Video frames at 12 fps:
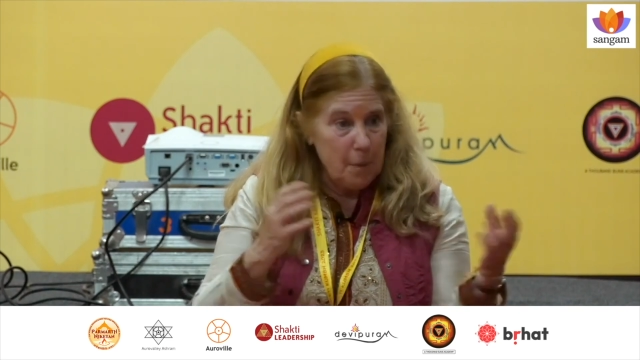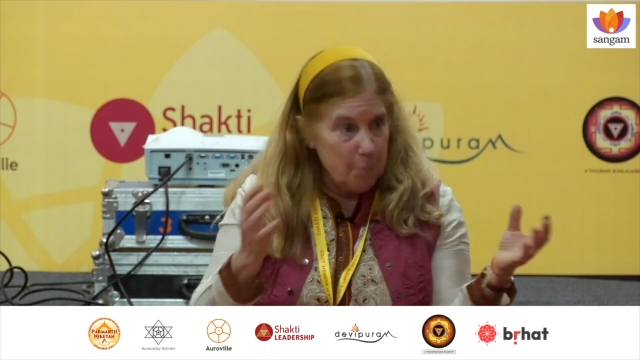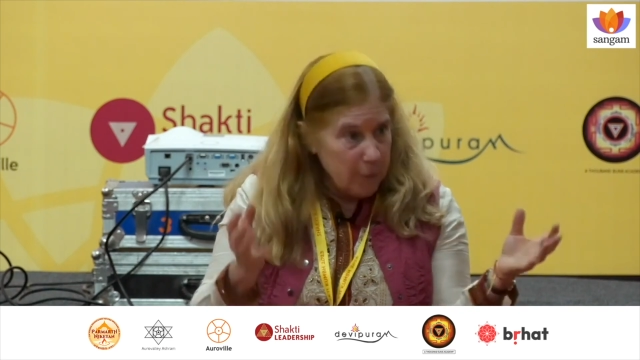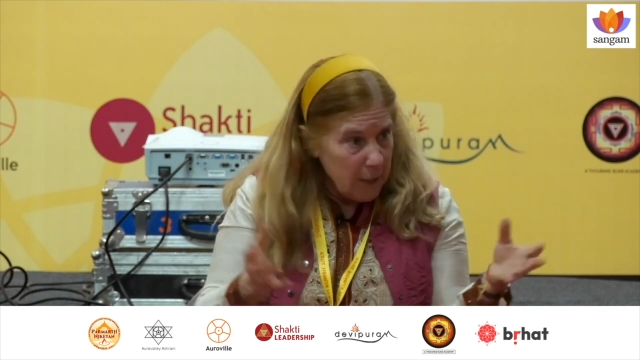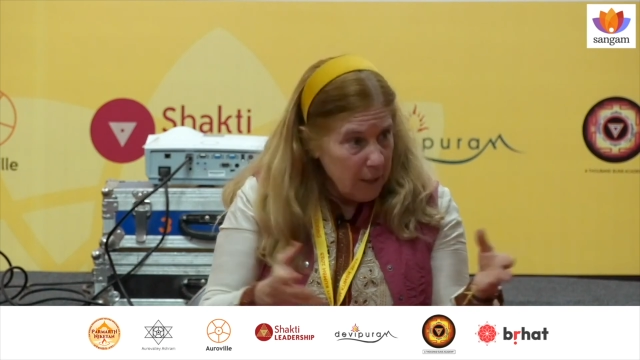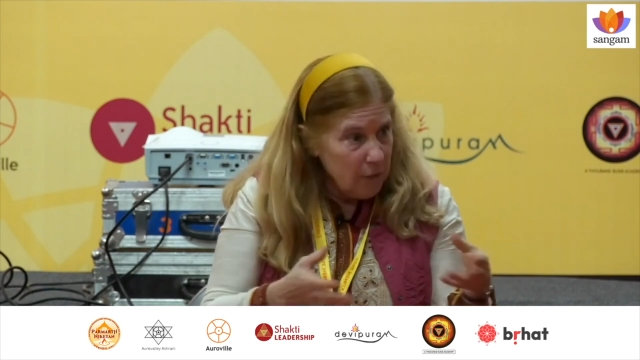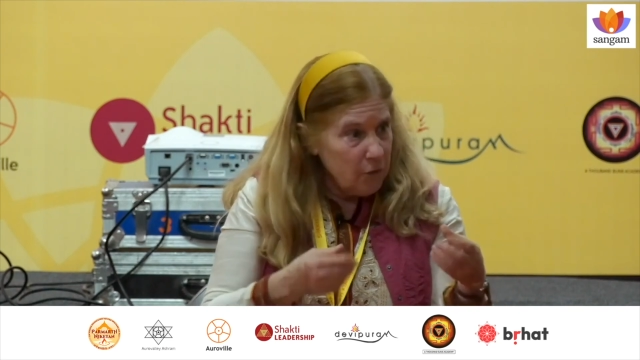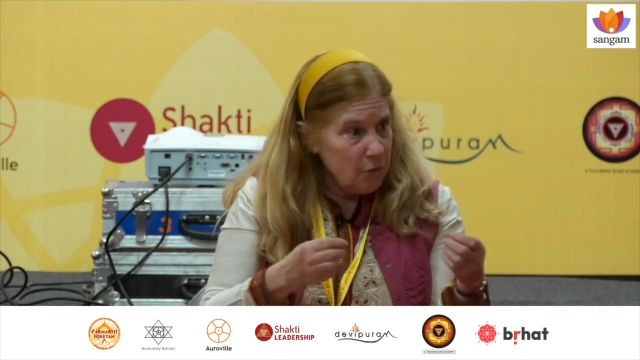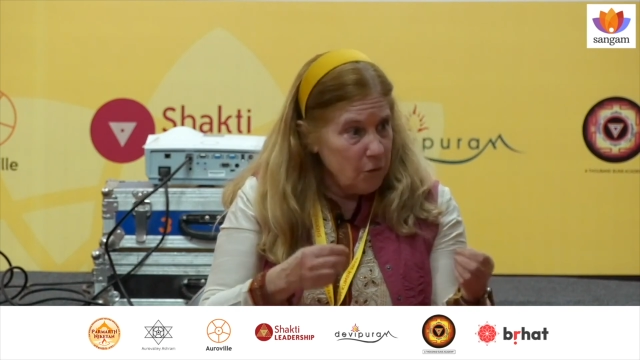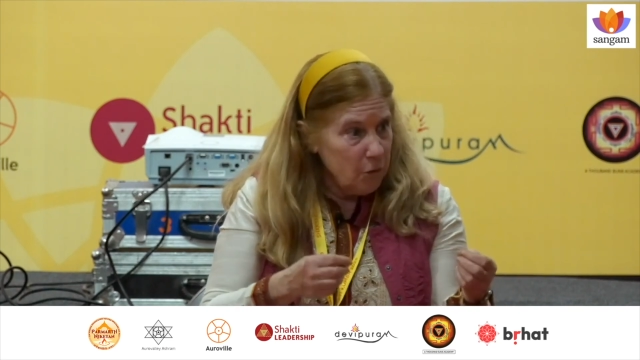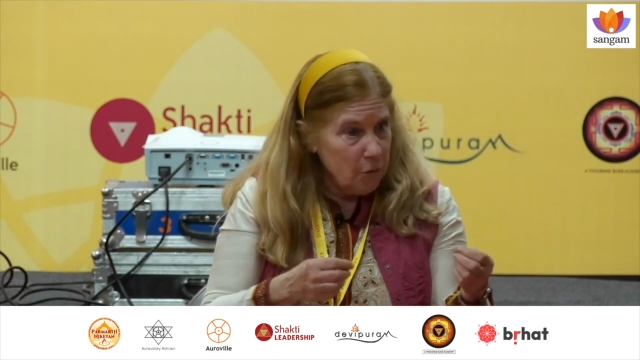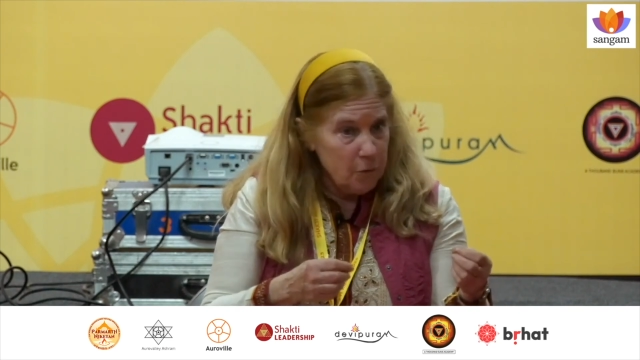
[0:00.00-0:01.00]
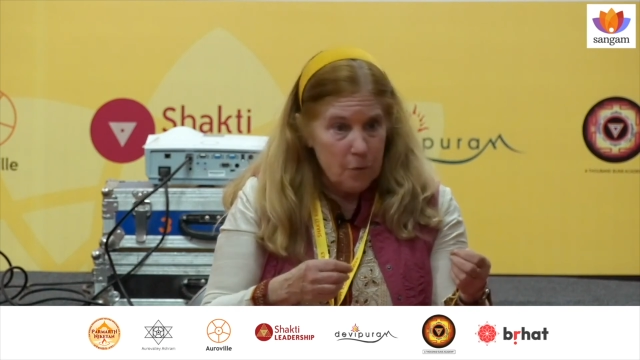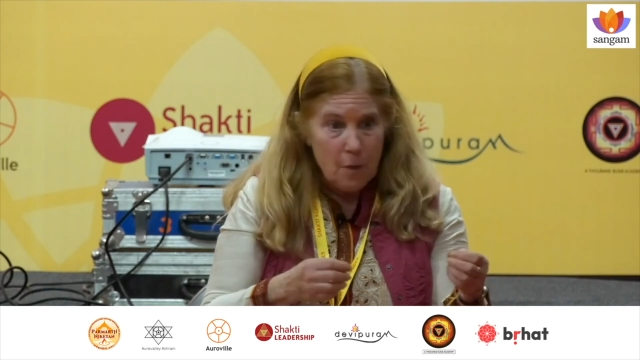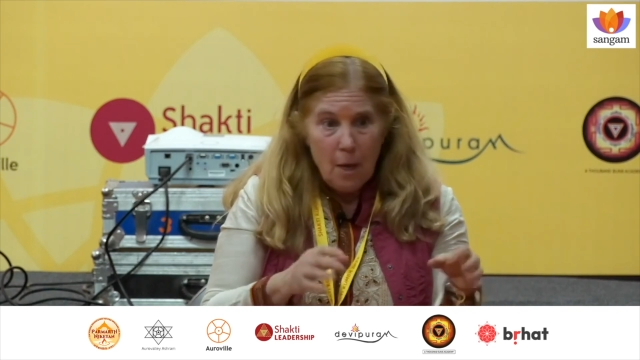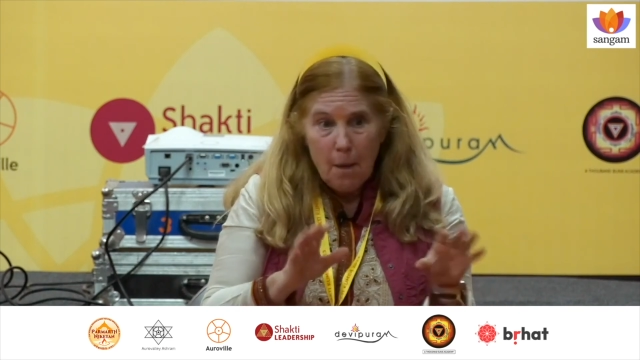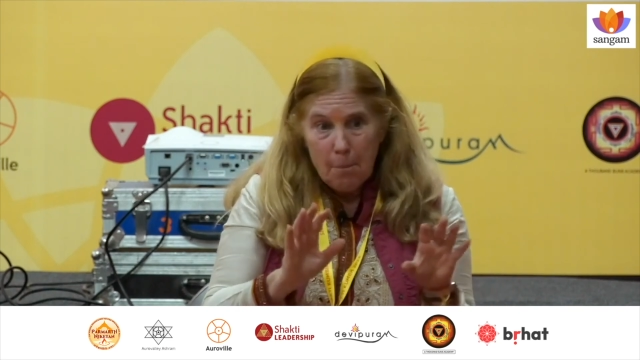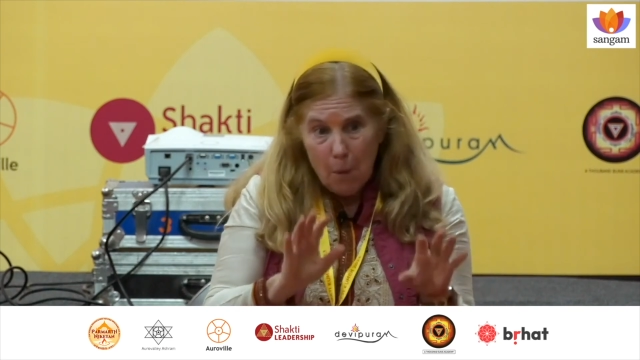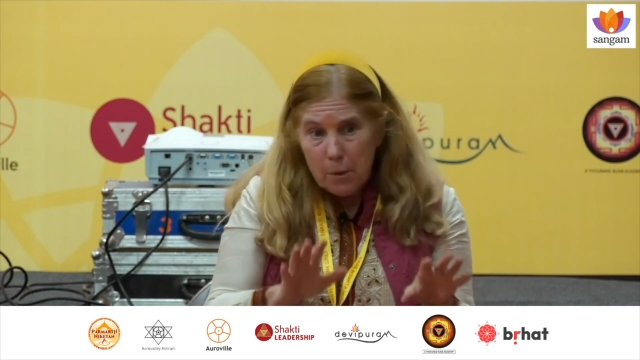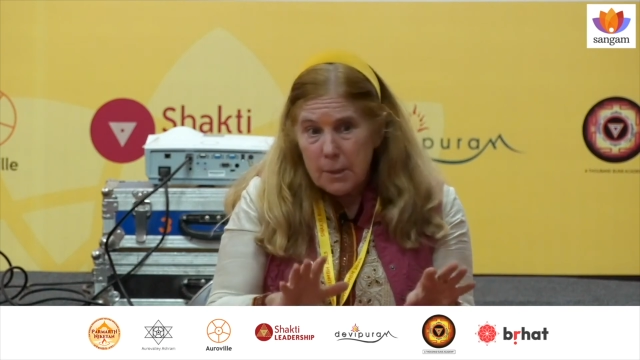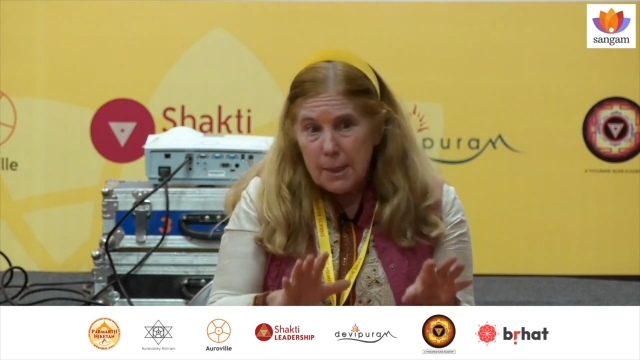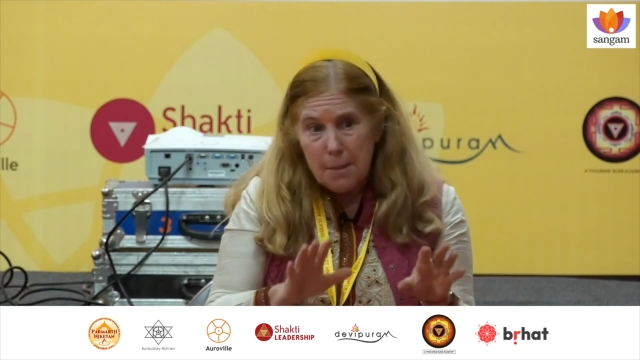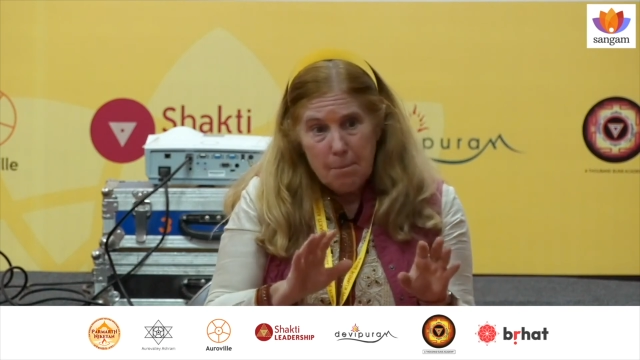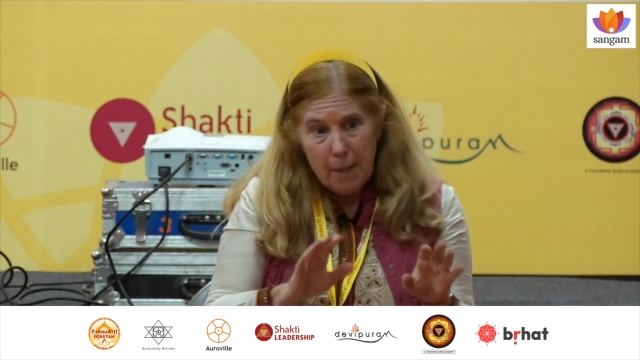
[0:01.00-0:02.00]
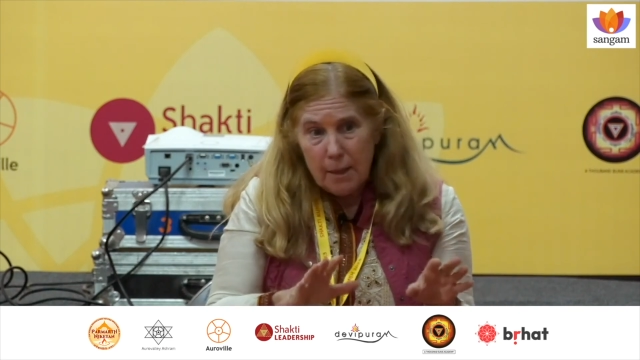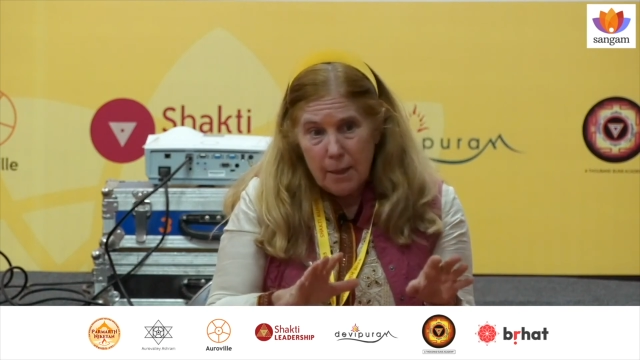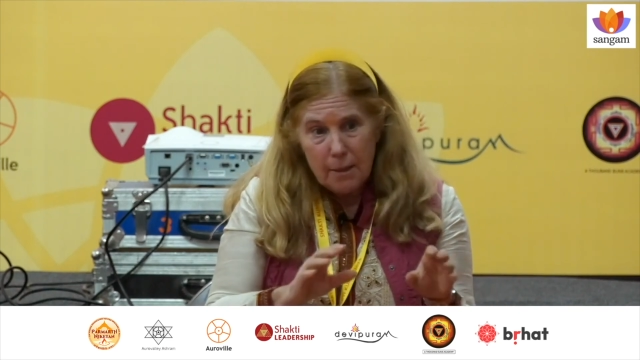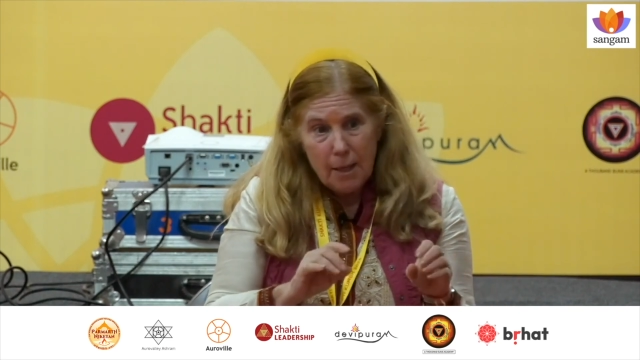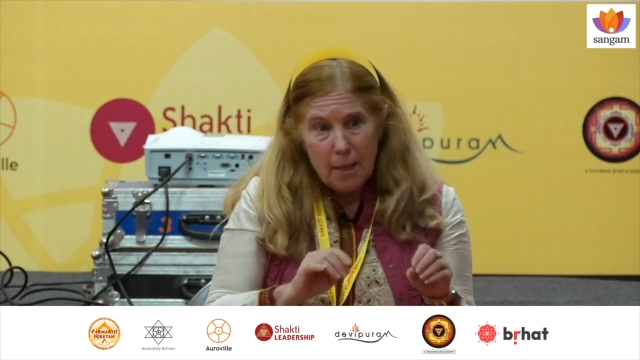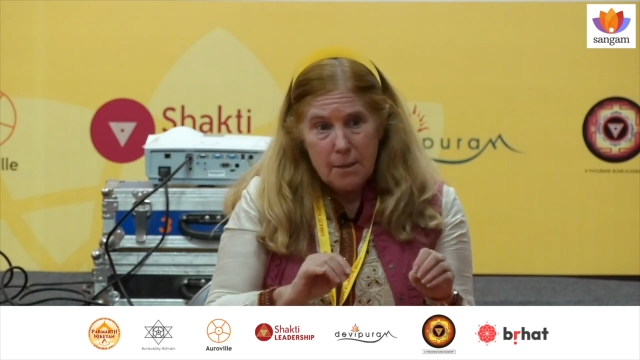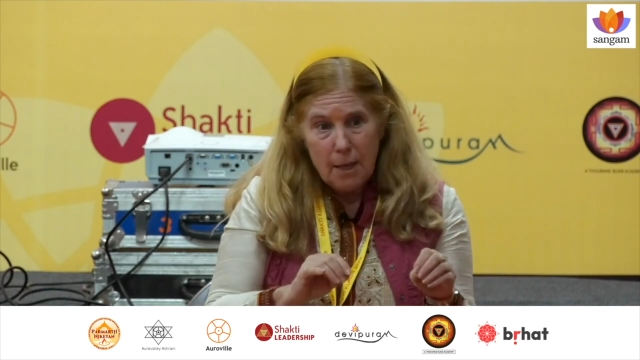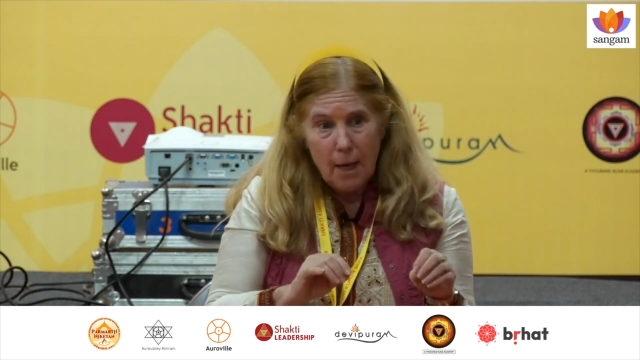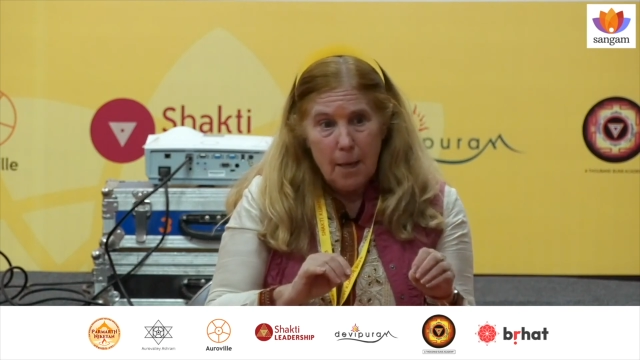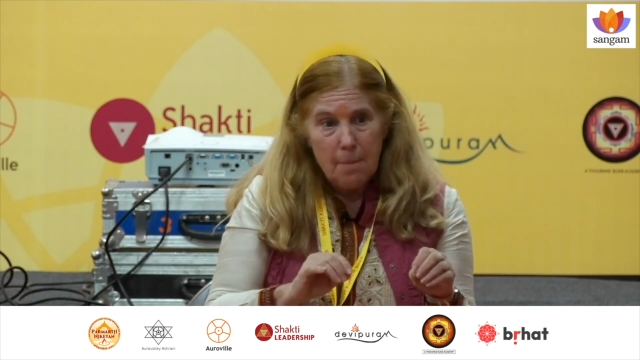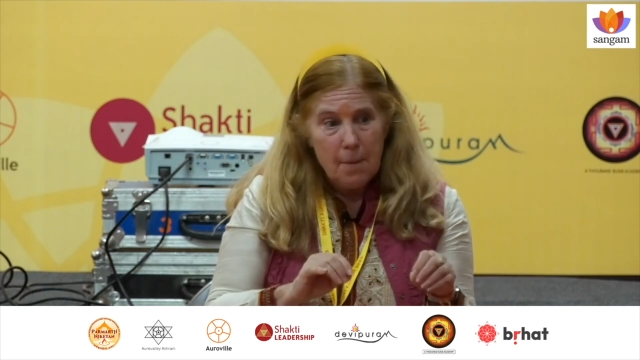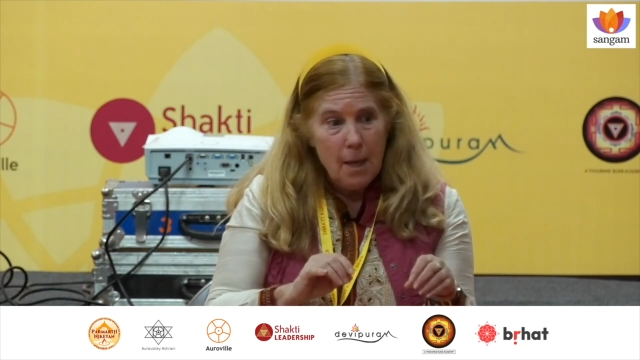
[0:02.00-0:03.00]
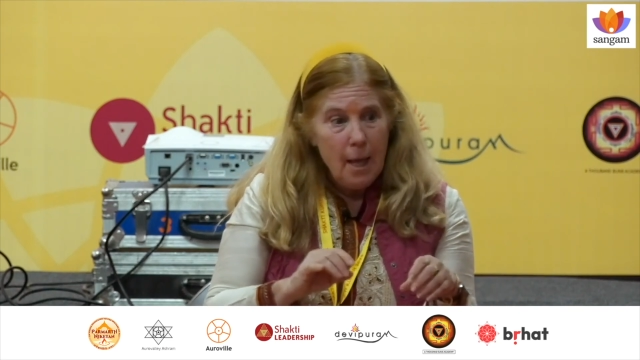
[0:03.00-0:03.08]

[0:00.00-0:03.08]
bringing in students, mostly men at that time,